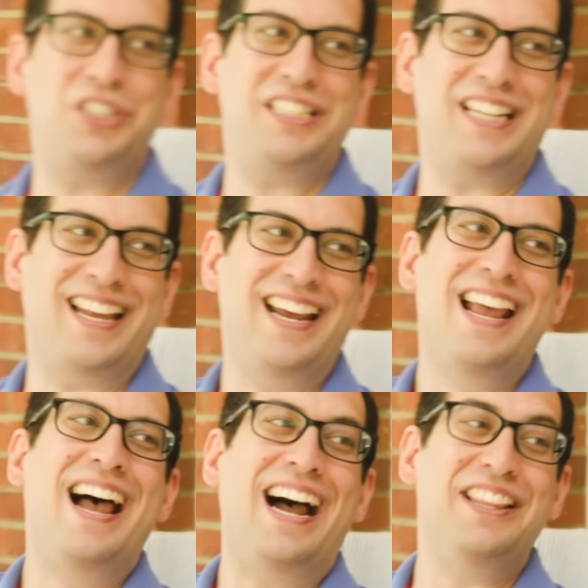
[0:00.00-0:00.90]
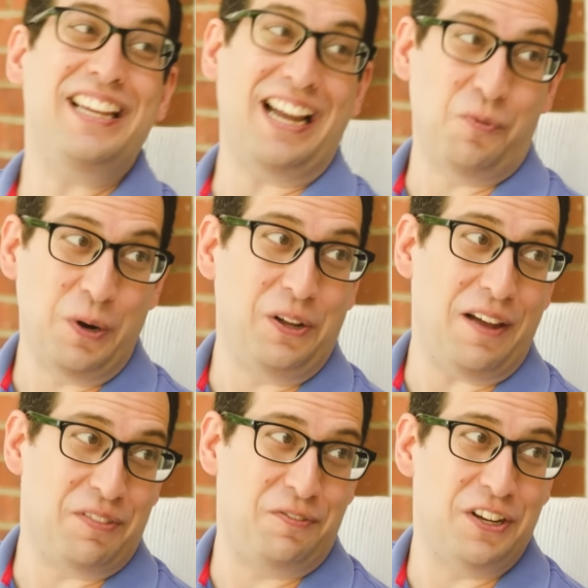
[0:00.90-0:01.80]
she said, I think I will
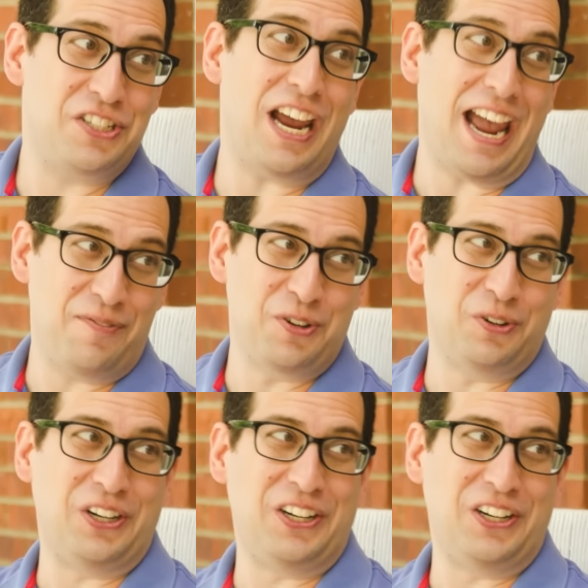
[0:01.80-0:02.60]
have the fish after